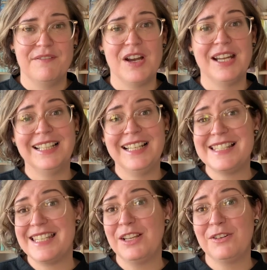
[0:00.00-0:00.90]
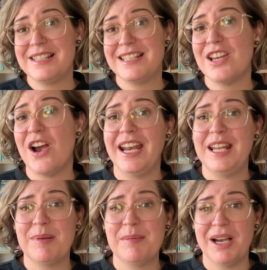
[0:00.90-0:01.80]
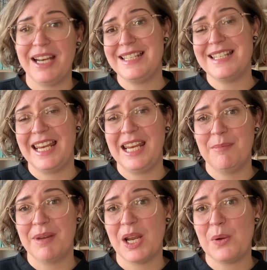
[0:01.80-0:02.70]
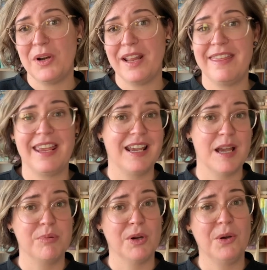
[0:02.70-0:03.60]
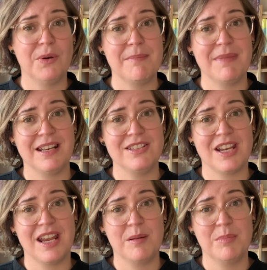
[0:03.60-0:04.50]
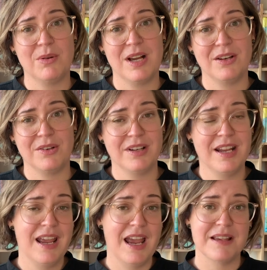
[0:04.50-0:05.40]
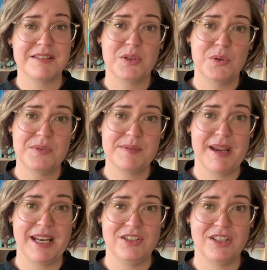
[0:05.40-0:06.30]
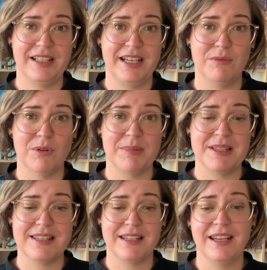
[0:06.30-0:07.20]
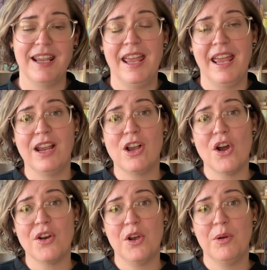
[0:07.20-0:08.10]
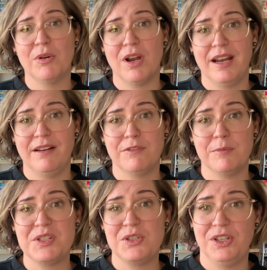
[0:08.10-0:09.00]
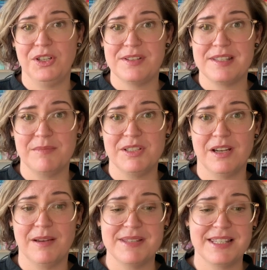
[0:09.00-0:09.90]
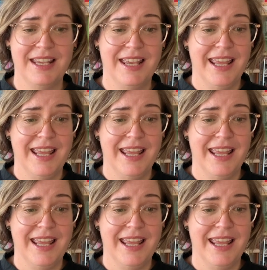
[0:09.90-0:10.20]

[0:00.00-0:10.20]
Finally, Stella is a tiny but mighty team, and I want to thank our program manager, Anna Boado, our schools manager, Lenny Robinson, and Connor O'Brien from Studio Sometimes.